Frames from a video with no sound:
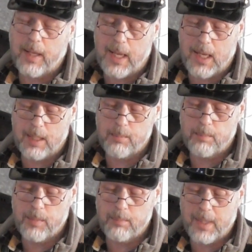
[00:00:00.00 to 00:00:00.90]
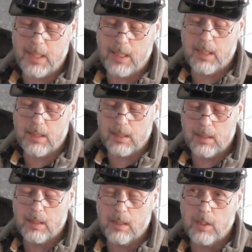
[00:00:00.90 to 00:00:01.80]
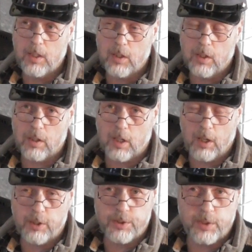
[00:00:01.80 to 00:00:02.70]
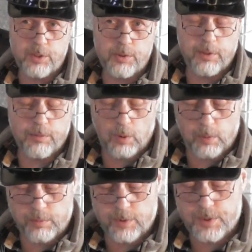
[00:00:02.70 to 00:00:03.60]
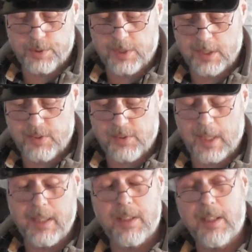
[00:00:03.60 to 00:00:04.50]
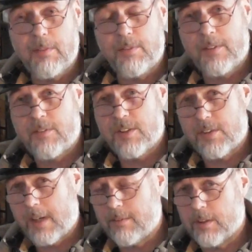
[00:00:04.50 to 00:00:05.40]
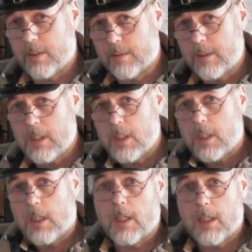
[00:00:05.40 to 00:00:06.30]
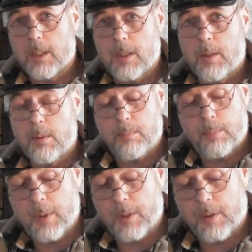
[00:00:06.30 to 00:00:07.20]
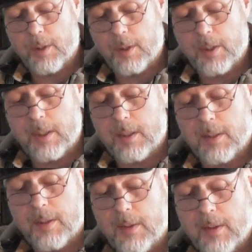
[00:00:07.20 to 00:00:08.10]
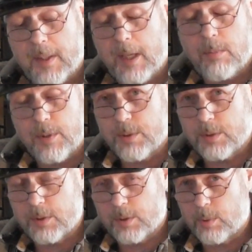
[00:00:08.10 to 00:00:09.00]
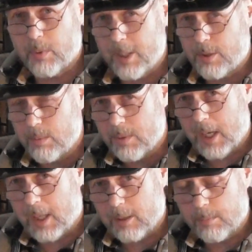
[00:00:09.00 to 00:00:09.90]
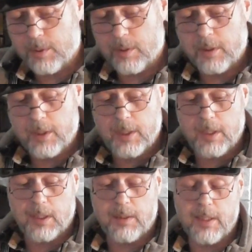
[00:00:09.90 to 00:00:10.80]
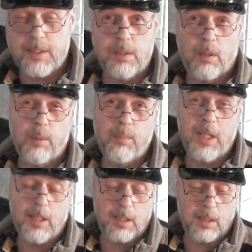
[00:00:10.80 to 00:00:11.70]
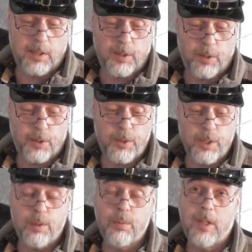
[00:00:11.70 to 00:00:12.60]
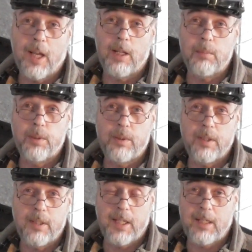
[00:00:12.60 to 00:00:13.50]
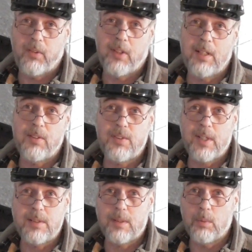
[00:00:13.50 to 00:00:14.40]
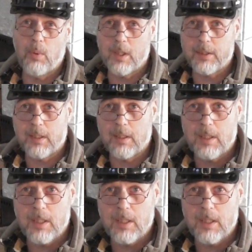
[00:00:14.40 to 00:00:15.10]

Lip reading: had been making cartridge revolvers since 1857, but that was 22 caliber, and they started making the 32 caliber in 1861,